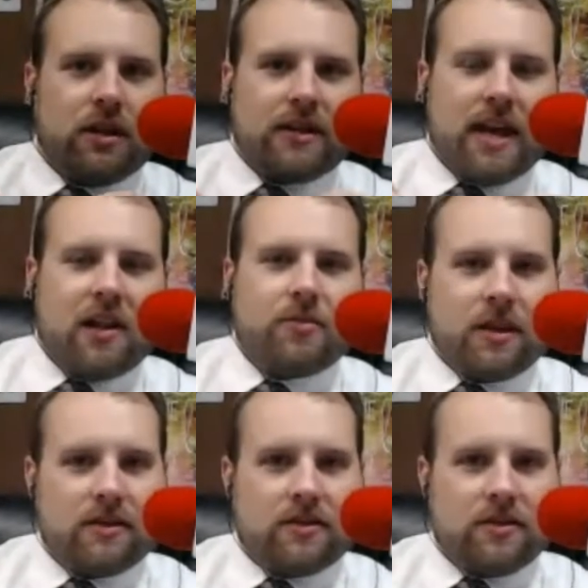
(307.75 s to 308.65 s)
as Gallup
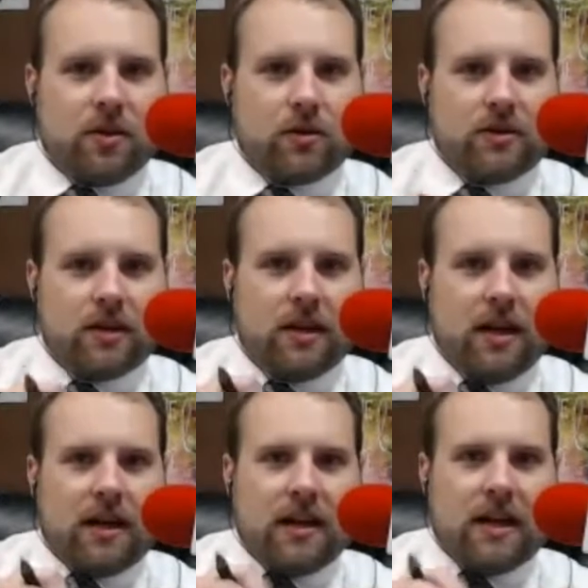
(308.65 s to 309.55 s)
says,
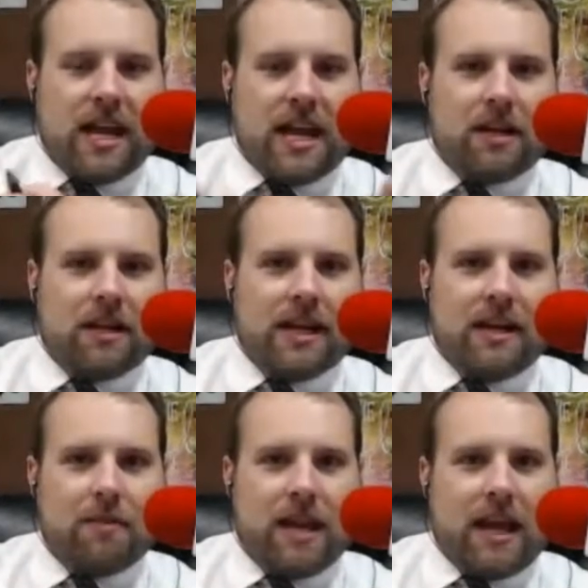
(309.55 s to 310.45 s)
to name,
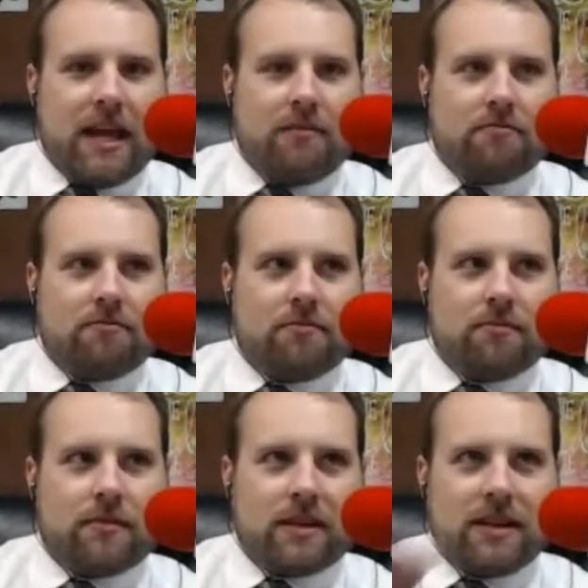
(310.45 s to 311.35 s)
claim, and aim,
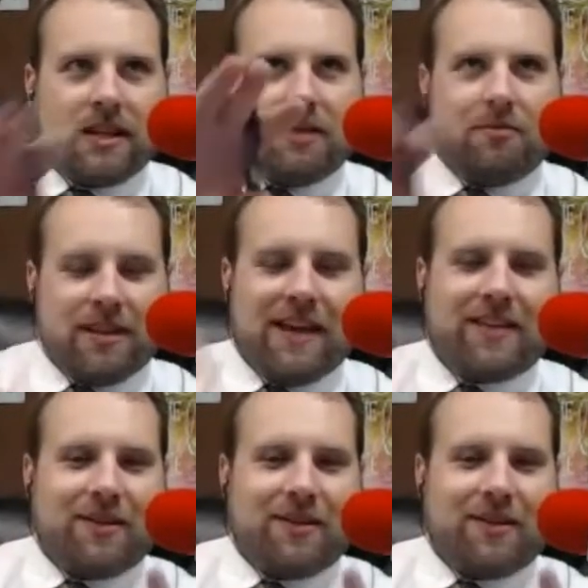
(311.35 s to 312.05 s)
claim, yeah,